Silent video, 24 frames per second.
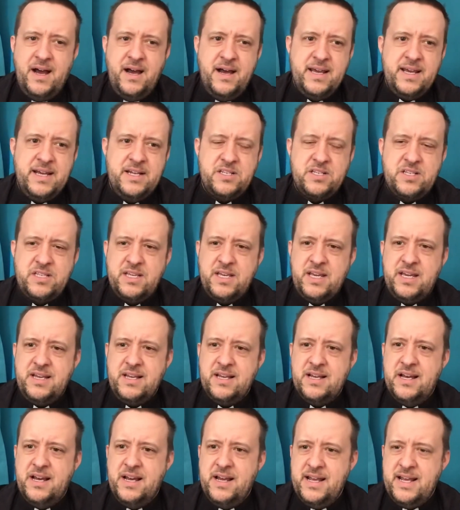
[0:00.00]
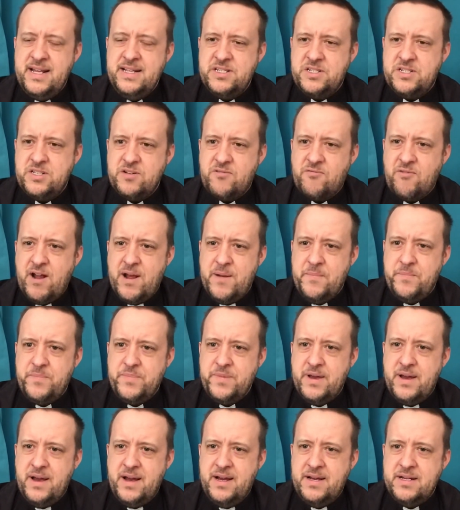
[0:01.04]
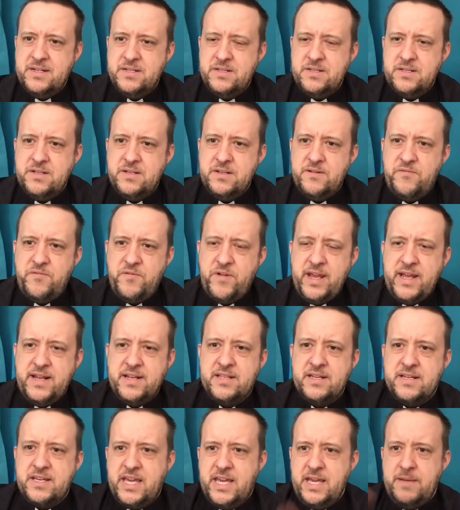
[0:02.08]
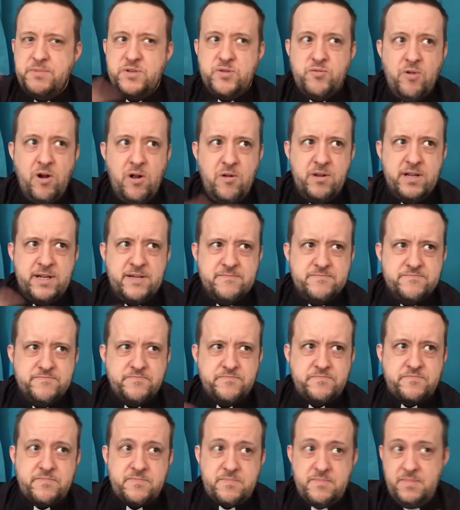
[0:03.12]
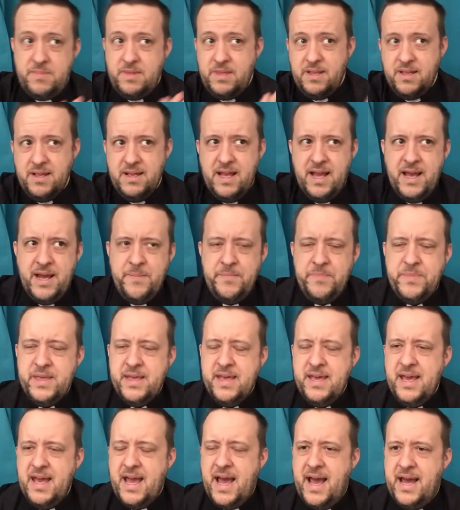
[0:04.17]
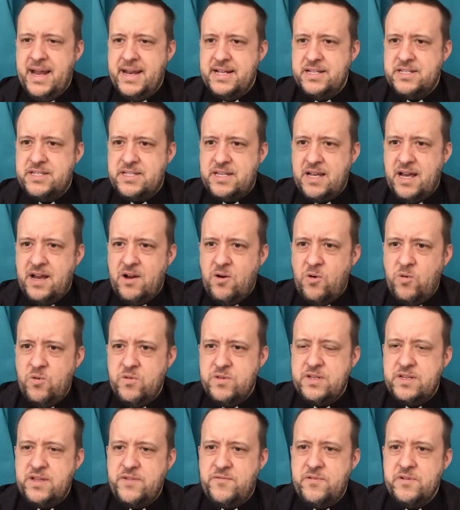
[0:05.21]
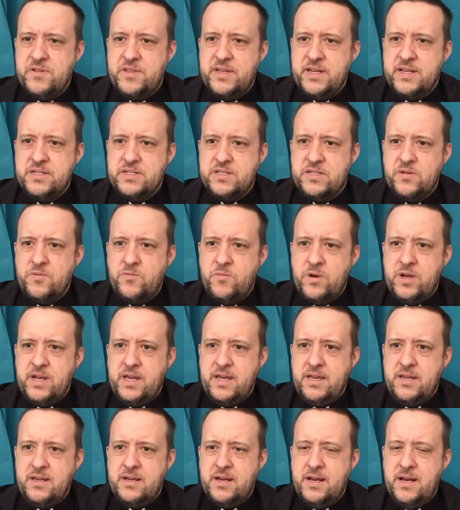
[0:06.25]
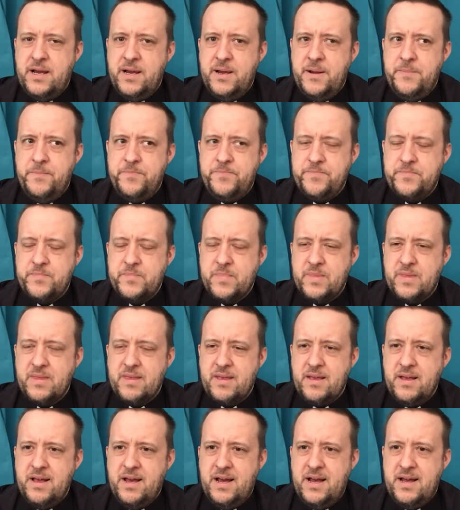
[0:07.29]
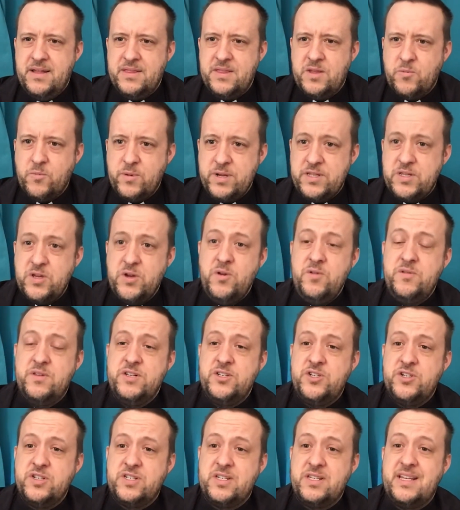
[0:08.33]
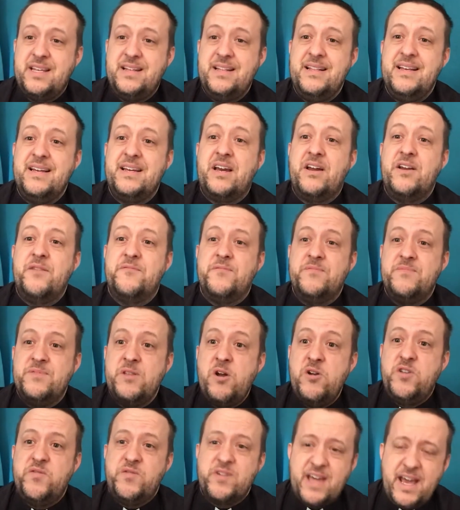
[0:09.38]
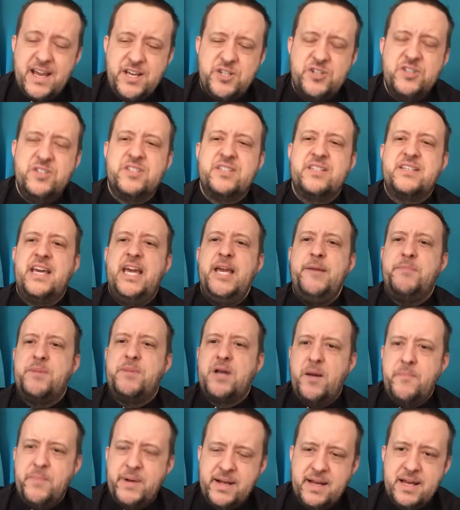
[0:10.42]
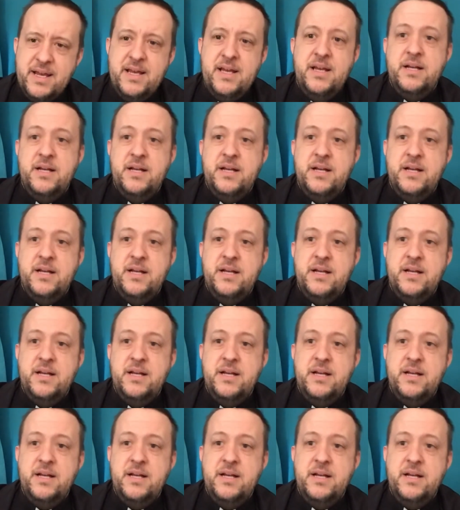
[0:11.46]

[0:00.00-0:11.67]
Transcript: it's the Instagram feed that keeps rolling, and it's all the different things that we do that just kind of notifications that keep coming,